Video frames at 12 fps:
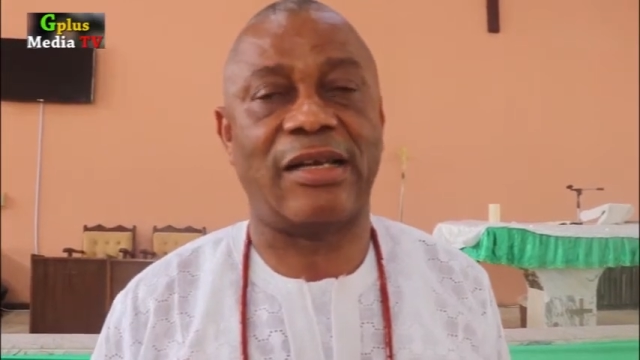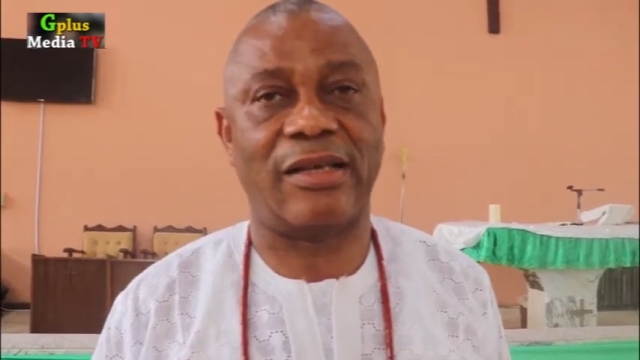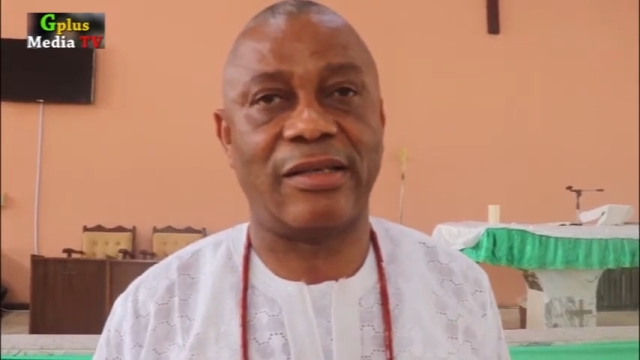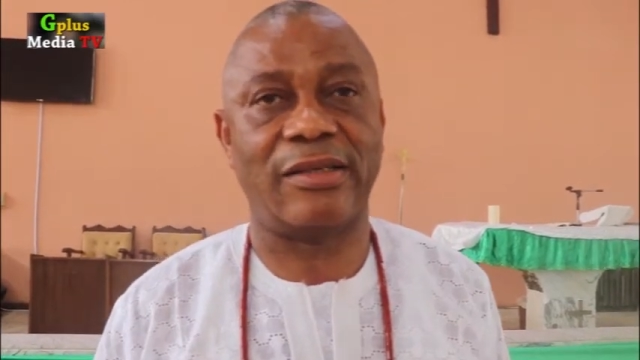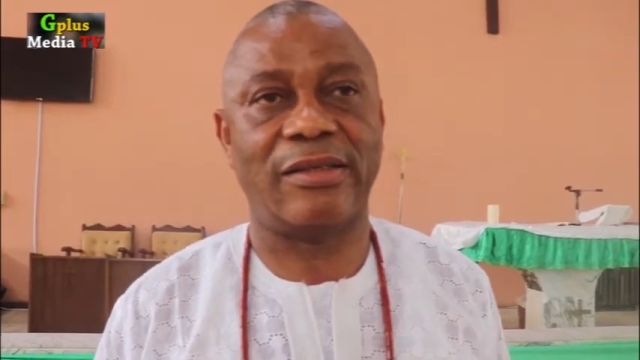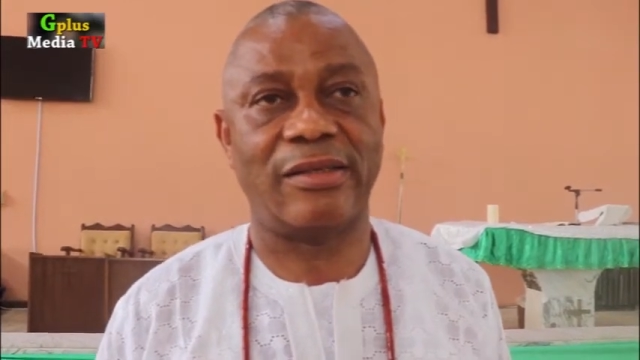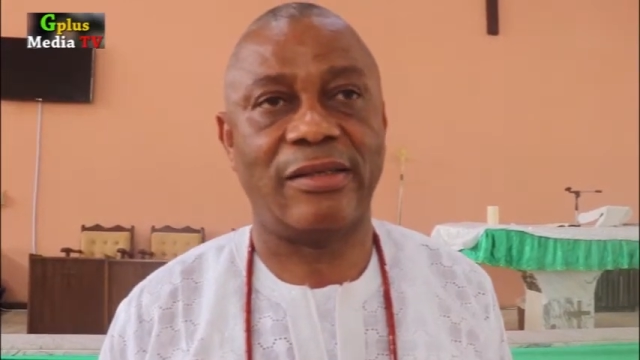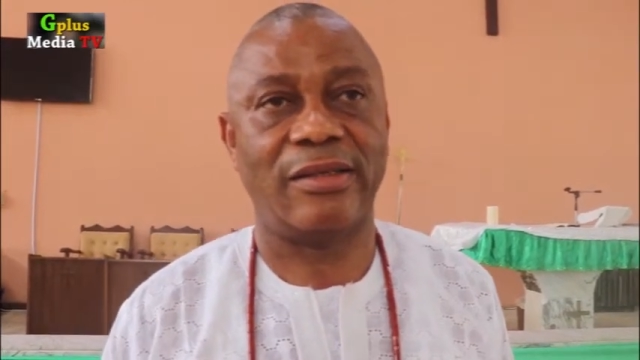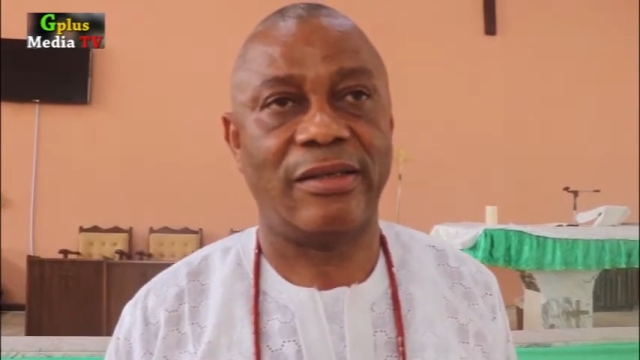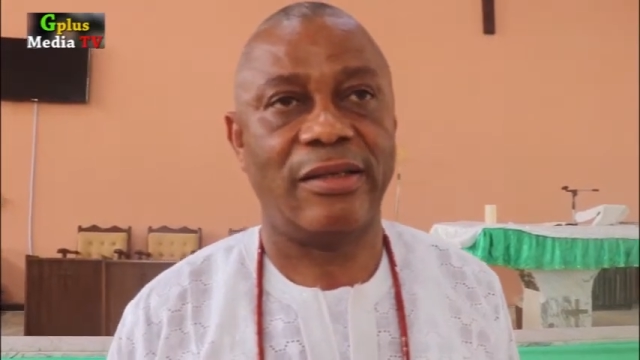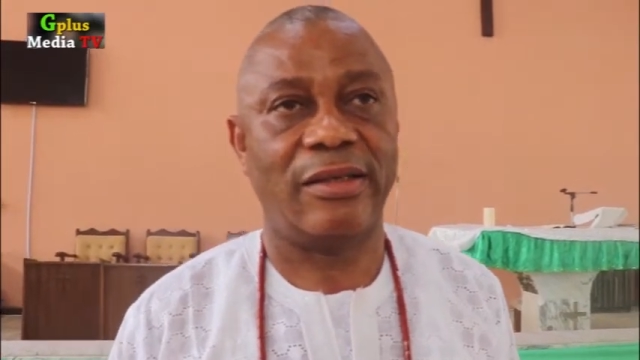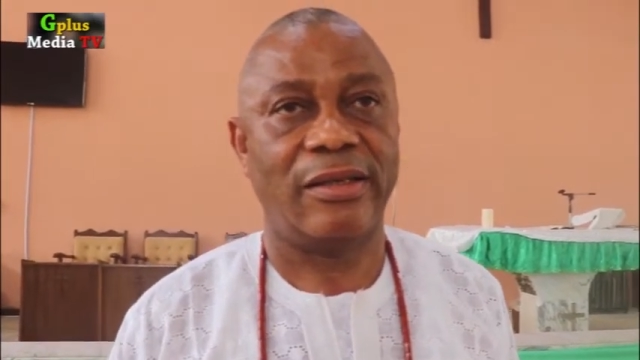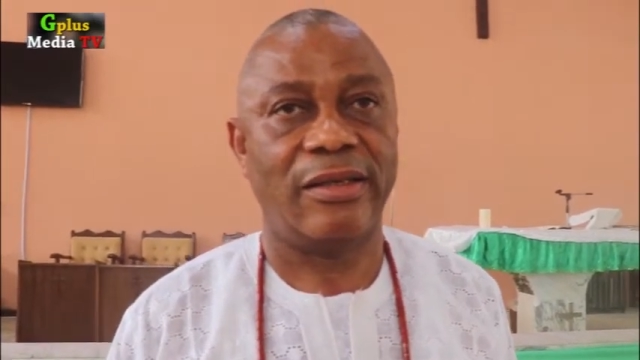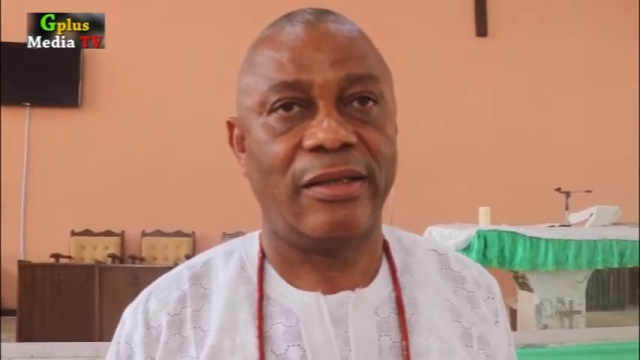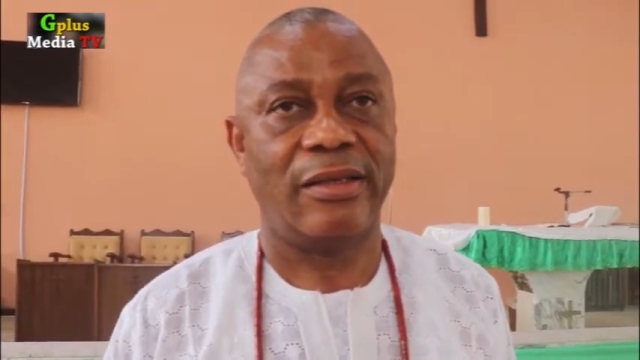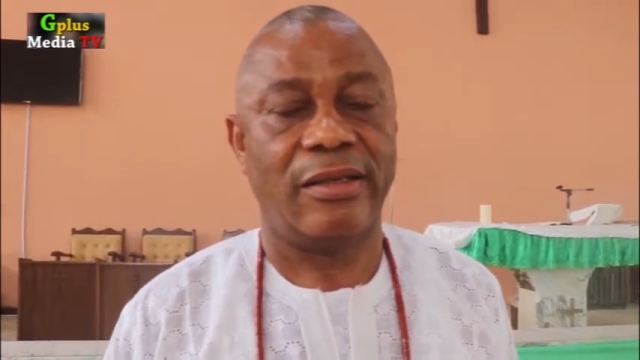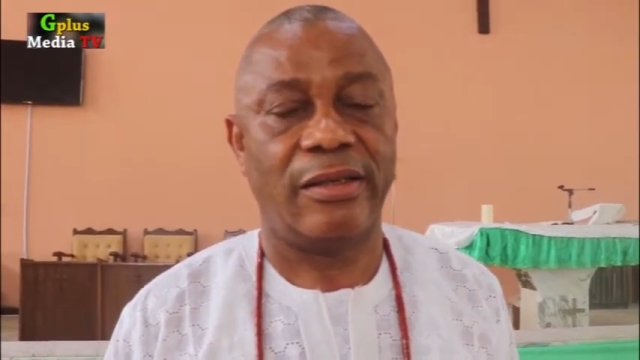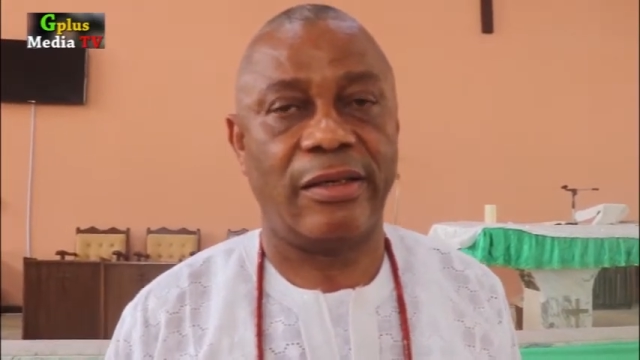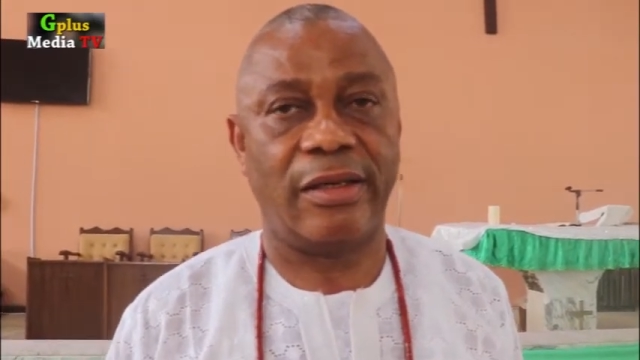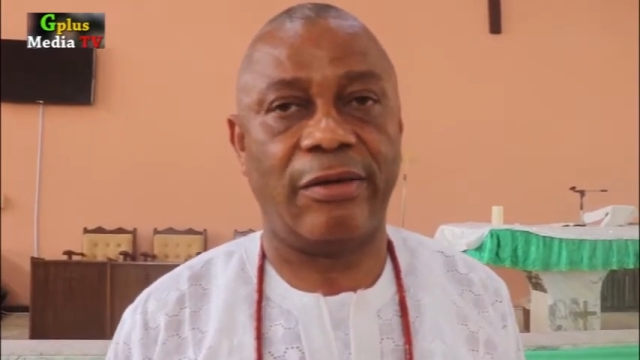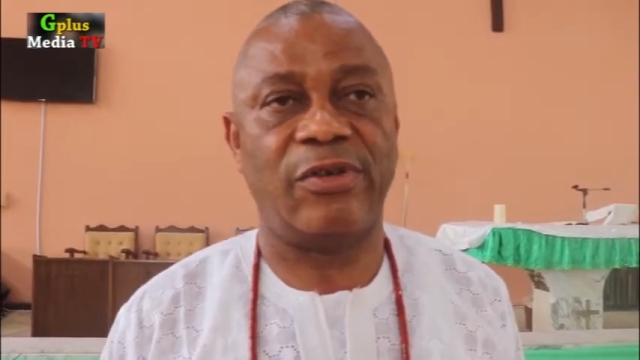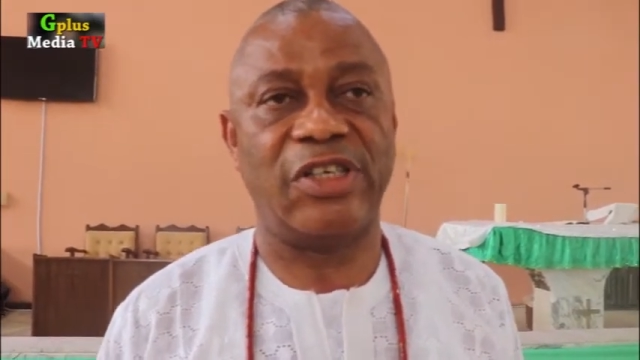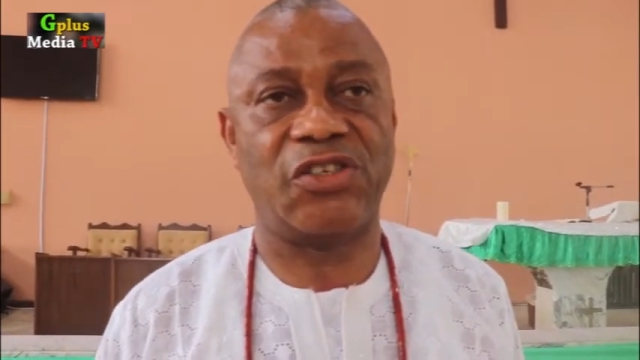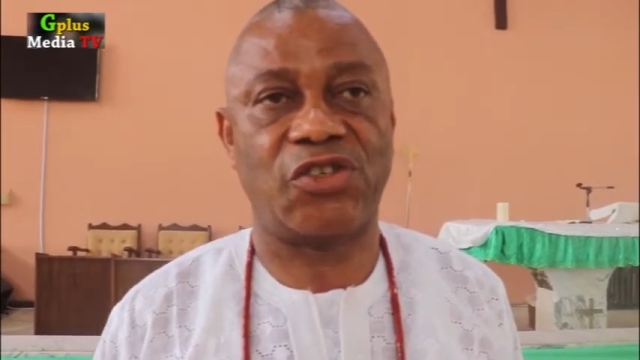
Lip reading: He was